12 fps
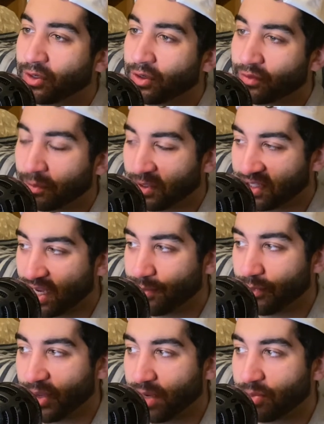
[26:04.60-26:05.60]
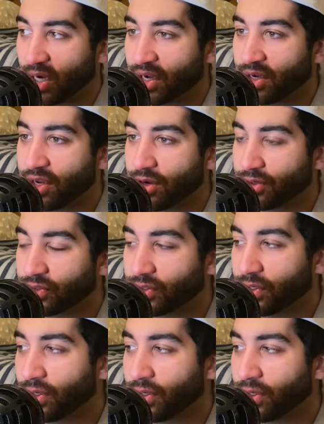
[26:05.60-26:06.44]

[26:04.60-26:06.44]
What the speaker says: from the Tampa Bay Buccaneers.